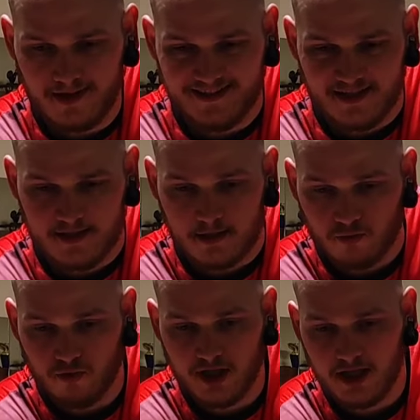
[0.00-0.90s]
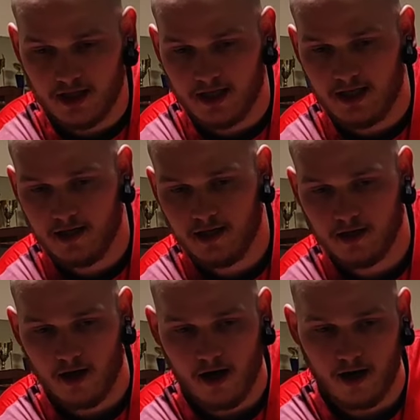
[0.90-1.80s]
it is really
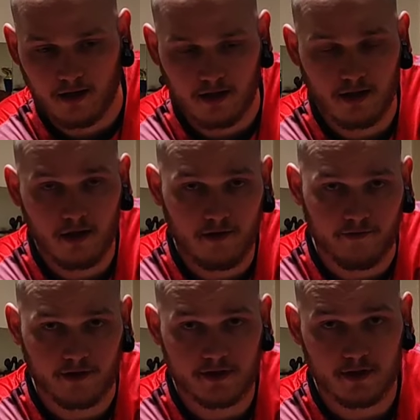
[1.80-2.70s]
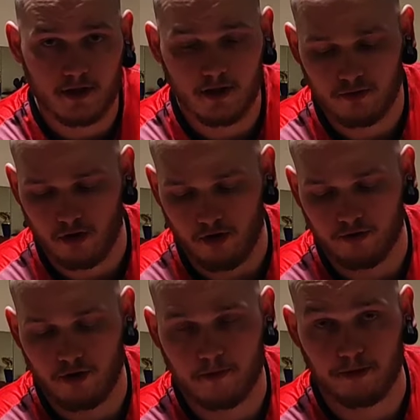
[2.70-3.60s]
hard, firstly, to
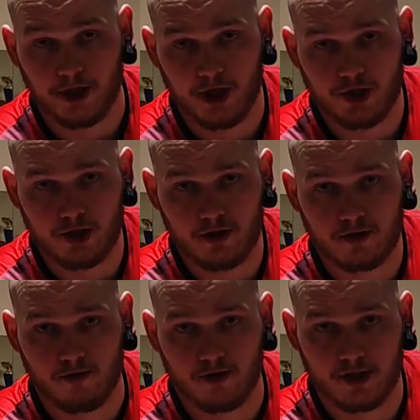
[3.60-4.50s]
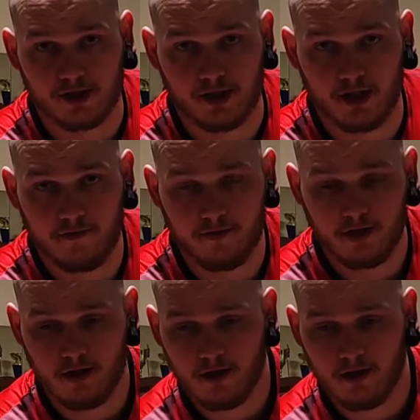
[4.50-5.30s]
hold your pronation so it doesn't give,